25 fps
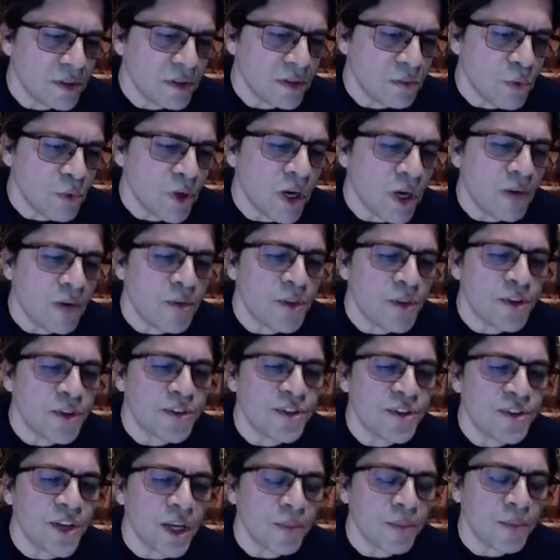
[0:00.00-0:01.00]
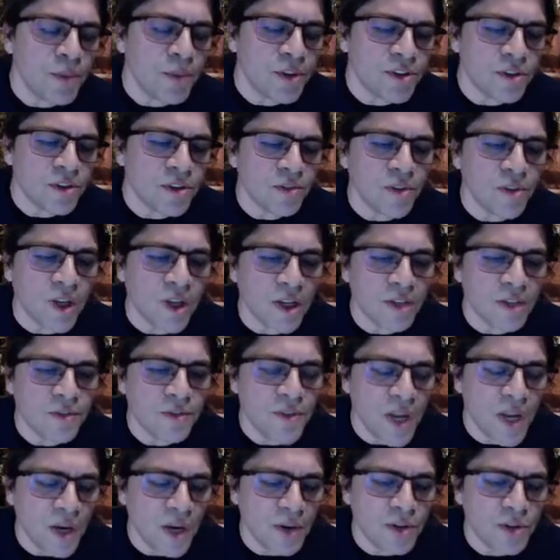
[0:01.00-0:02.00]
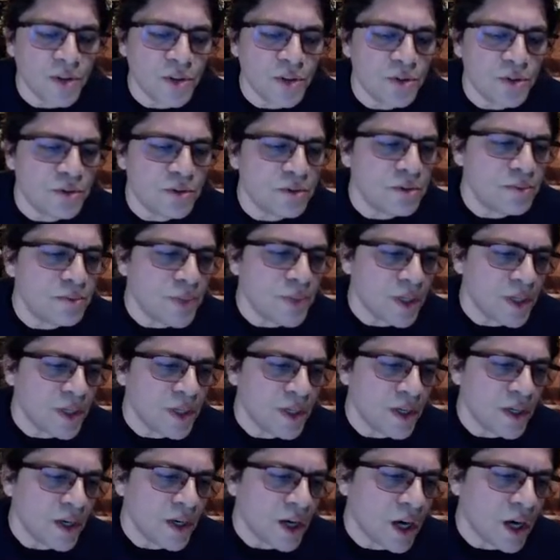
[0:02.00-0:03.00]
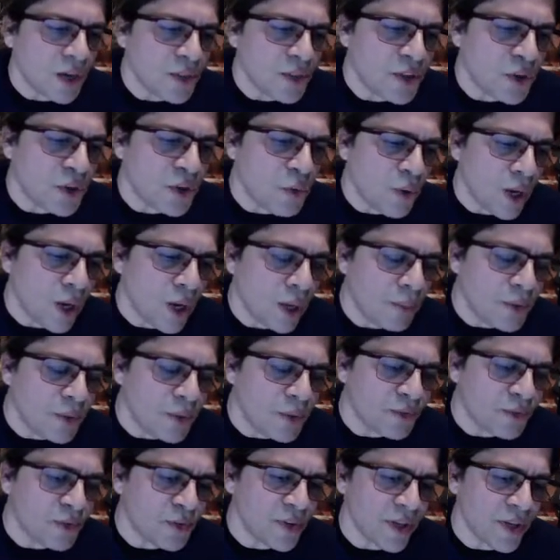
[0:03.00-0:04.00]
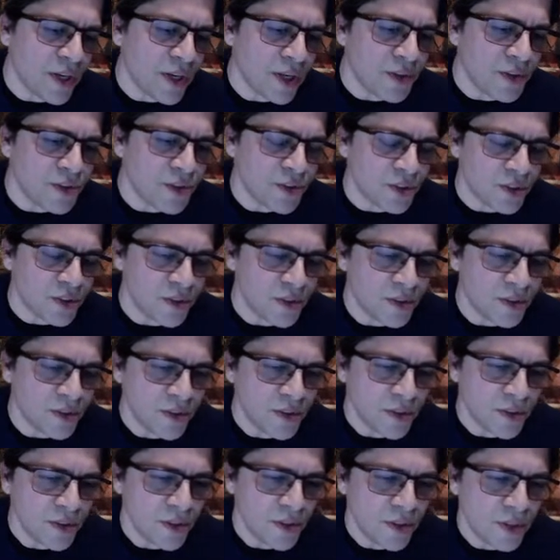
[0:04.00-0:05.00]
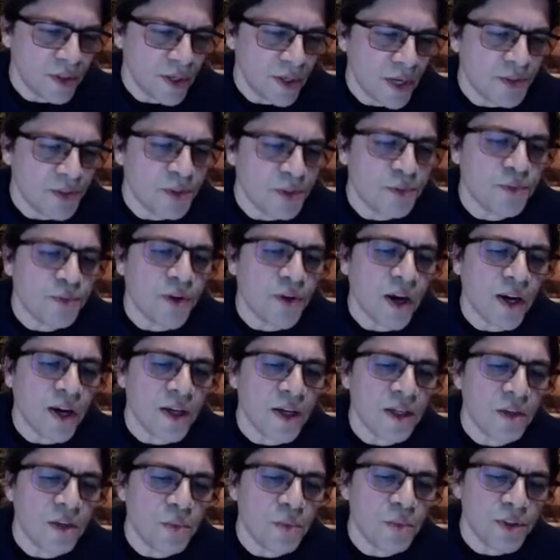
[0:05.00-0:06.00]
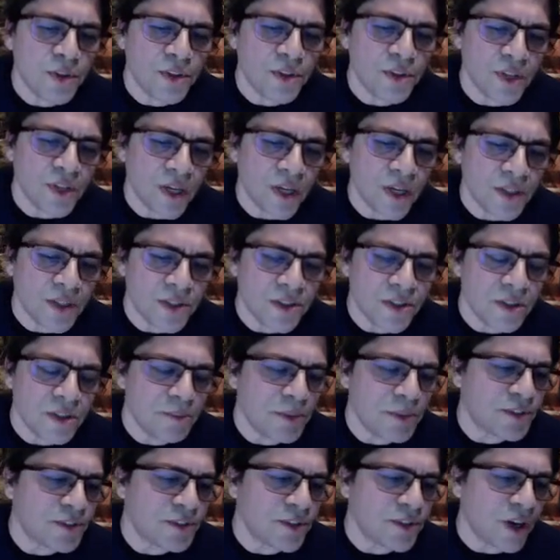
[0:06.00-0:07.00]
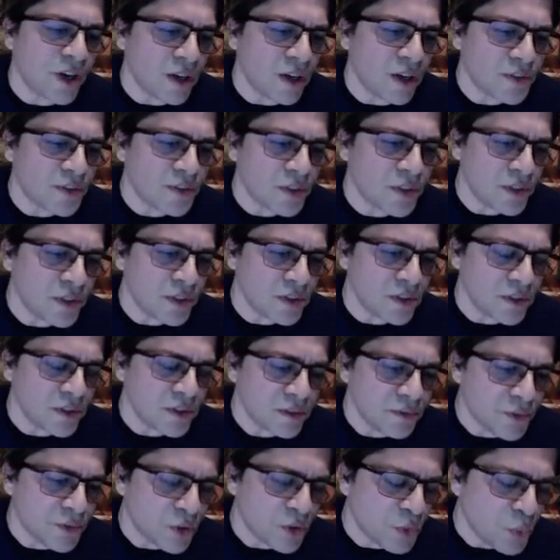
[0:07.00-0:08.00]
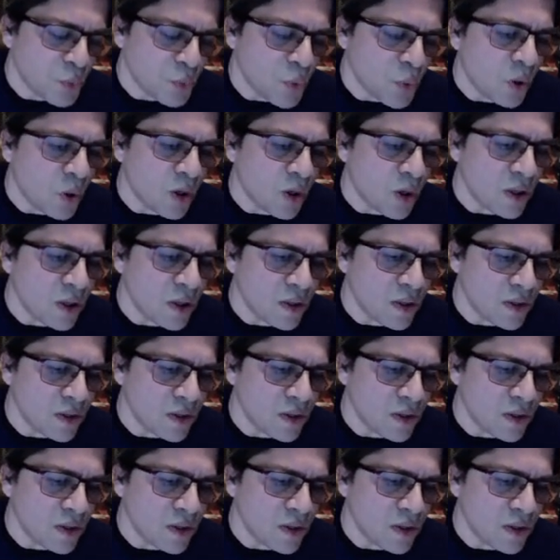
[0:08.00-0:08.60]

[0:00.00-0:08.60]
Whenever the segments of life now entomb our thick webs for the answer, as they find one to touch and be soft for the war.